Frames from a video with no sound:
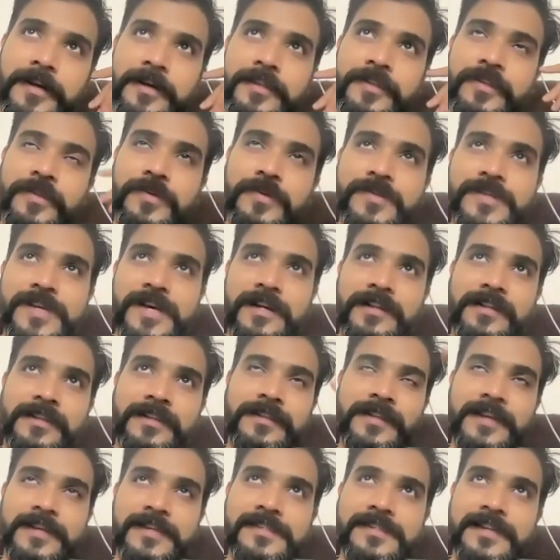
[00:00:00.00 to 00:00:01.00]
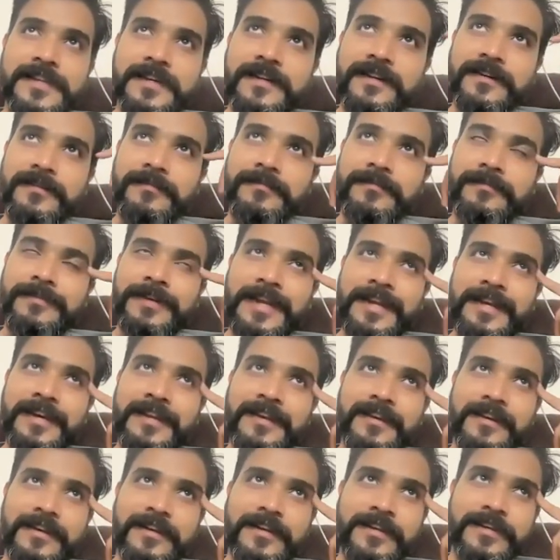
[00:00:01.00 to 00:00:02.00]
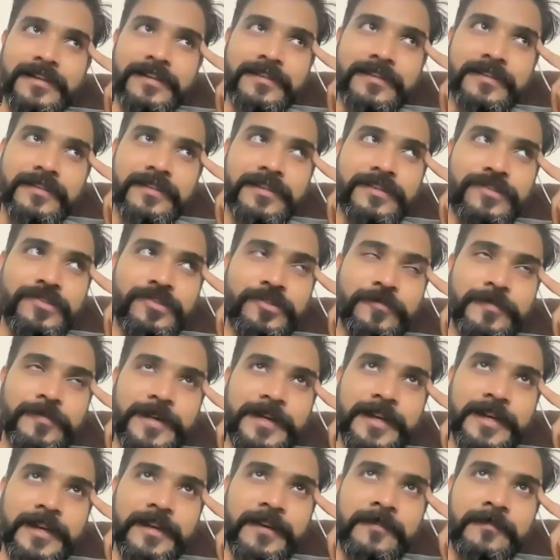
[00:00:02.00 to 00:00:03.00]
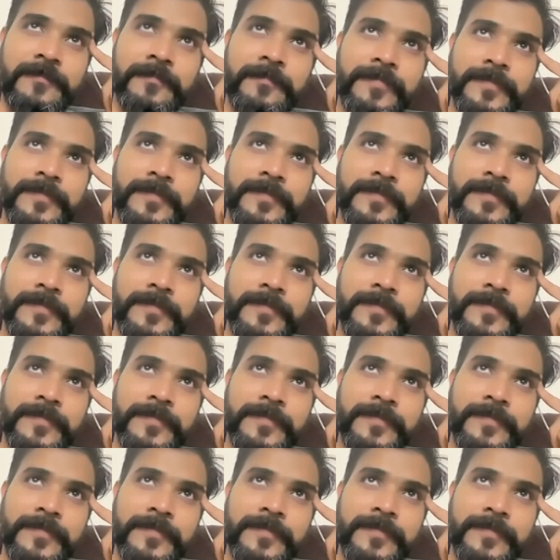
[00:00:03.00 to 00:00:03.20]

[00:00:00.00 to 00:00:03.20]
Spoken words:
Those are the things that are technically it should be done.